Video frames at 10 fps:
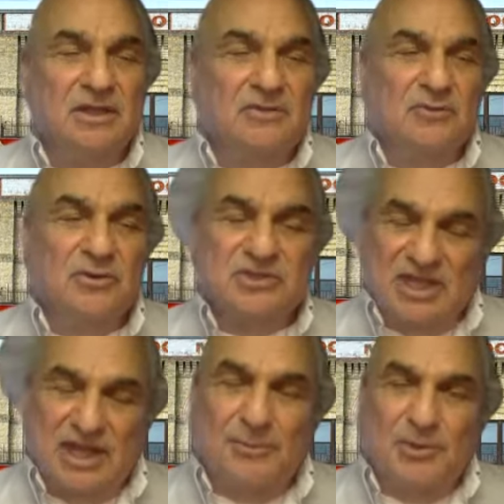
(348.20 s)
For
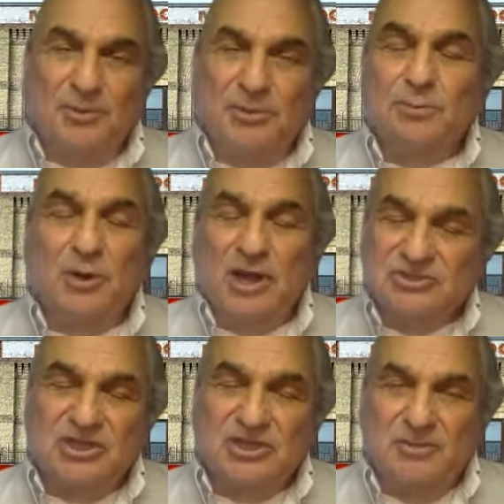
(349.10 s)
example, big
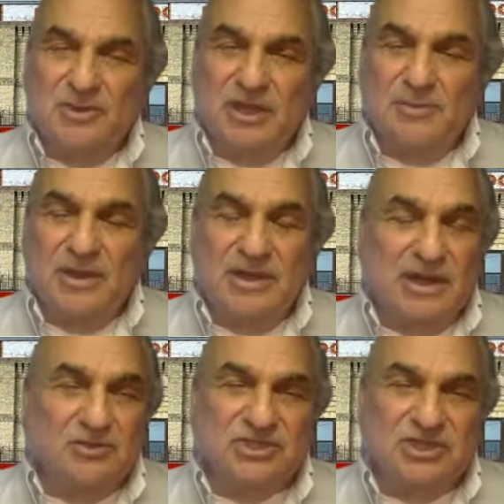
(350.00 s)
project coming up on
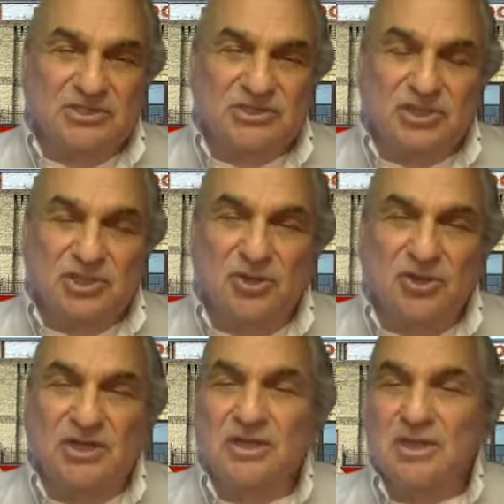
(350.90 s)
housing
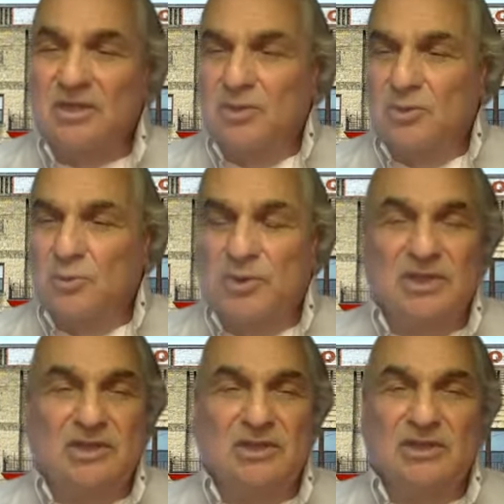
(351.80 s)
insecurity.
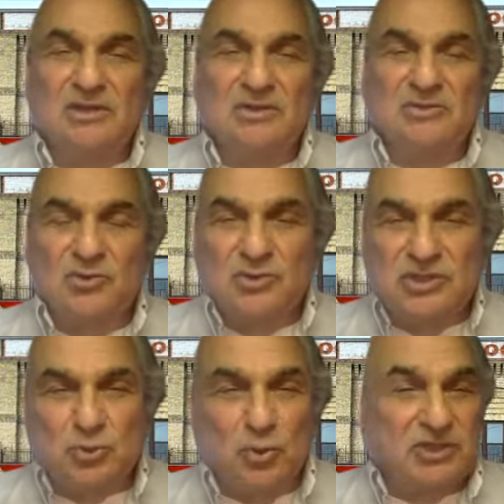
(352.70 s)
We do
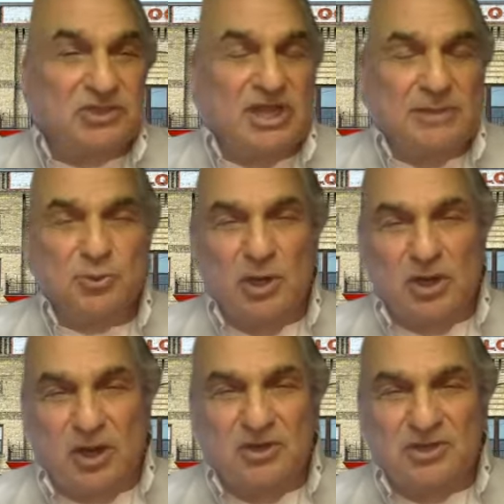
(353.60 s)
these workshops where
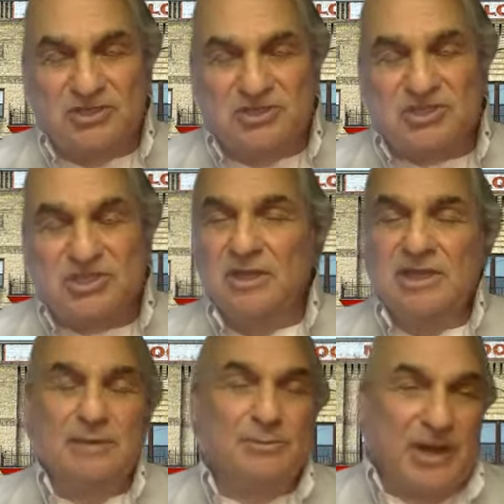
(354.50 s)
artists
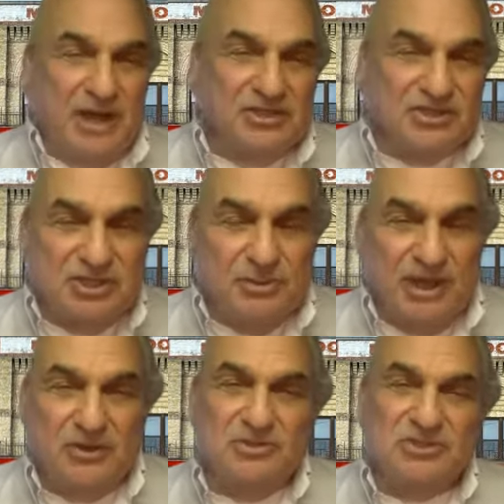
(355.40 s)
and
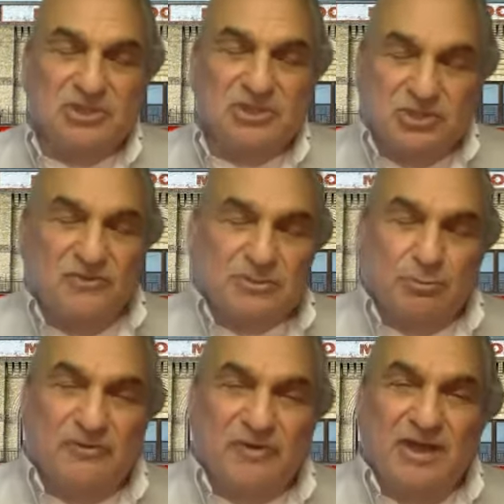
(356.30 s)
policymakers and service
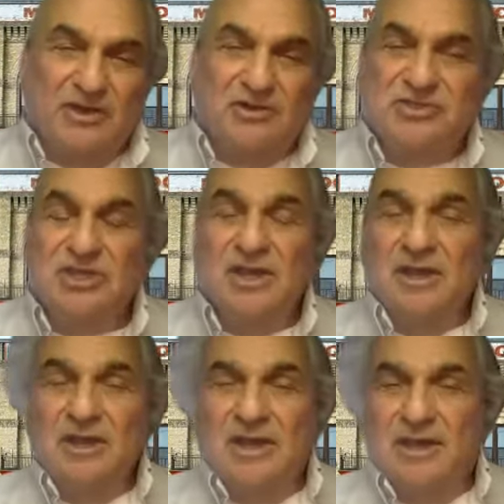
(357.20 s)
providers
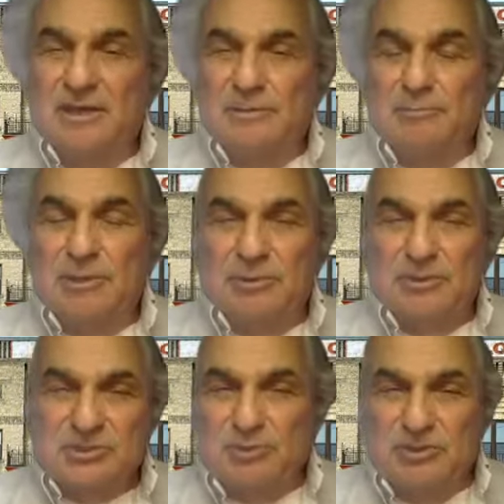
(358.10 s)
and people
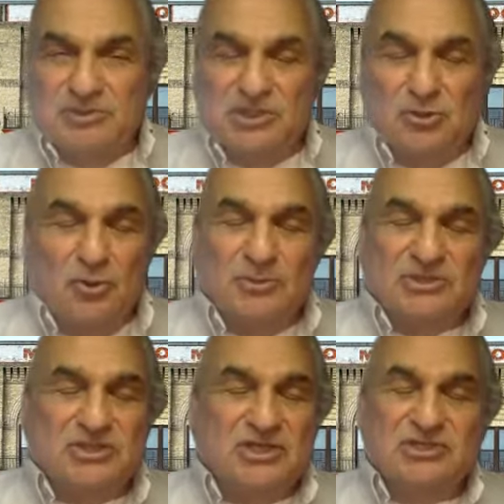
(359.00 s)
experiencing
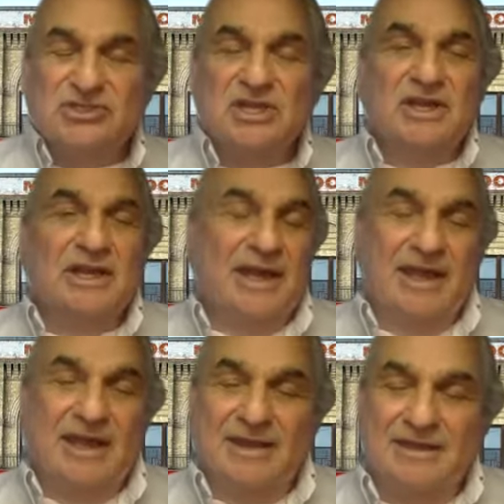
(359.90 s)
homelessness
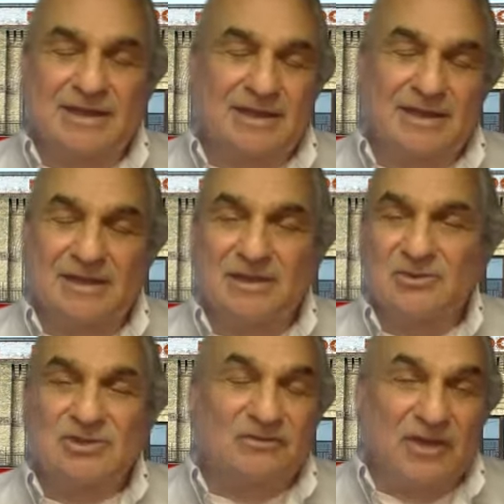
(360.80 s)
and
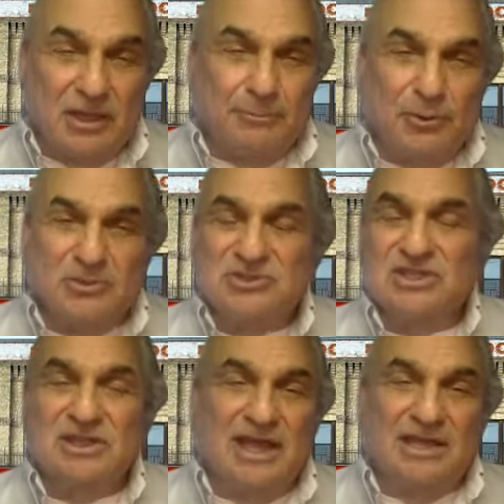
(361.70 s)
developers
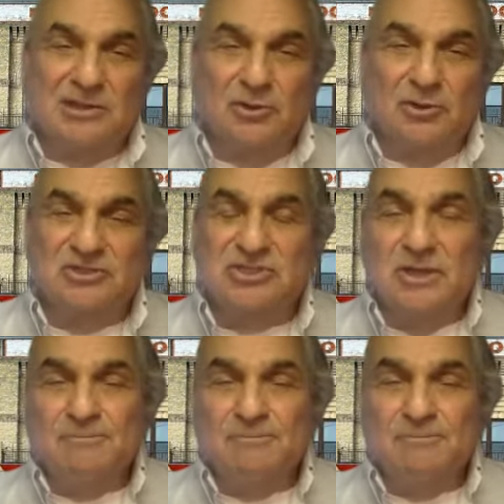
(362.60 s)
and landlords